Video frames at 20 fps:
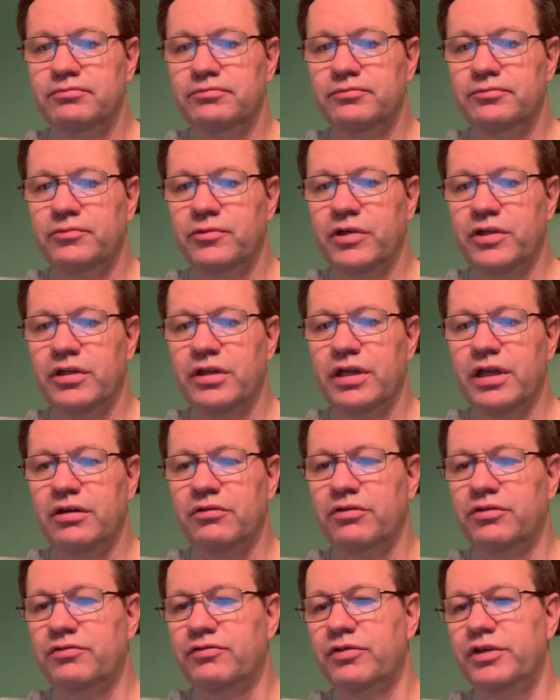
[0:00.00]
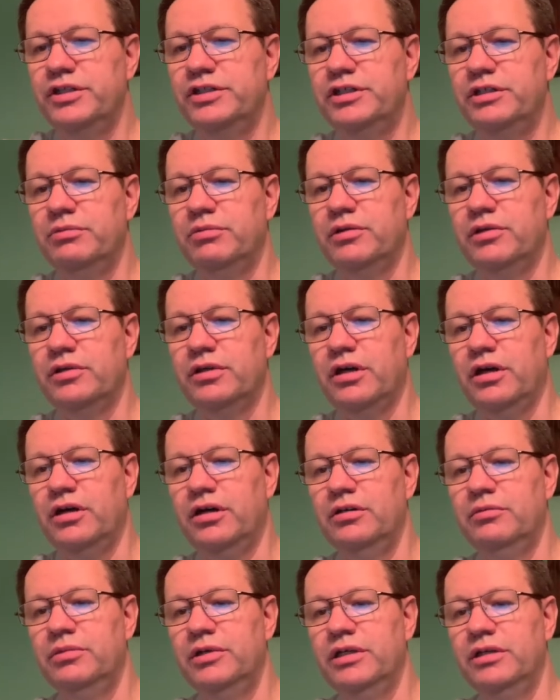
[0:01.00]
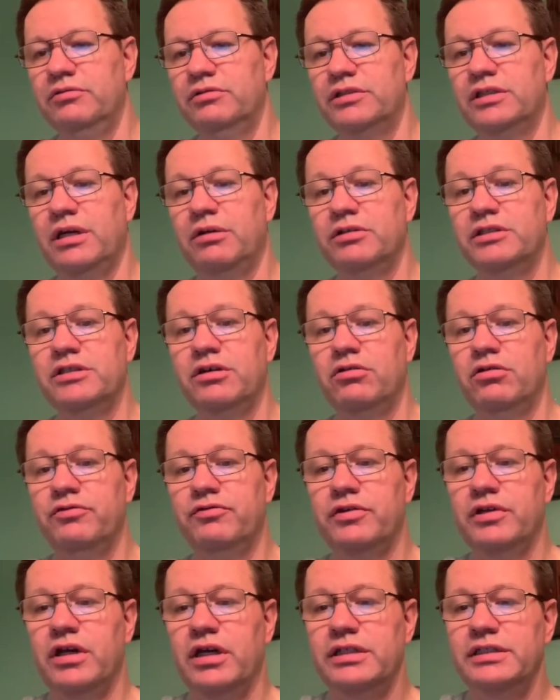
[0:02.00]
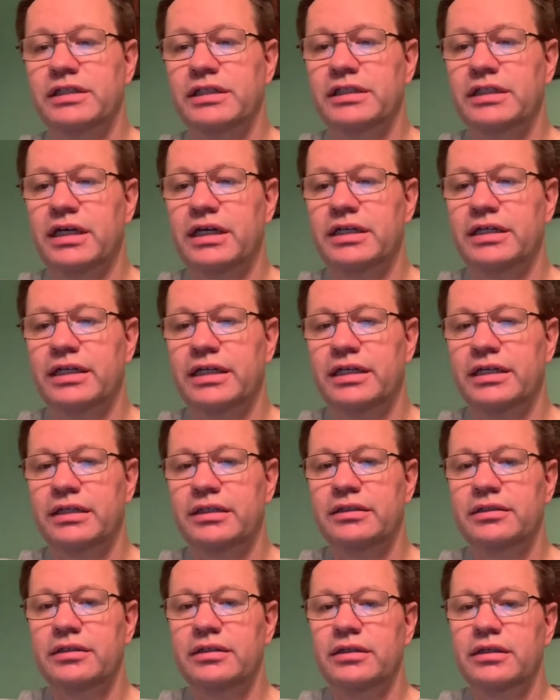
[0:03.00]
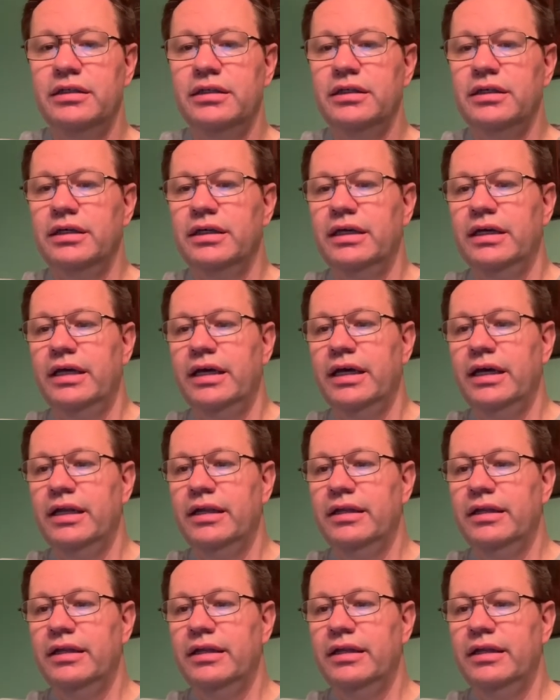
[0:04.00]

whether that was free shipping or not, but it was, we sold it for $19.99. And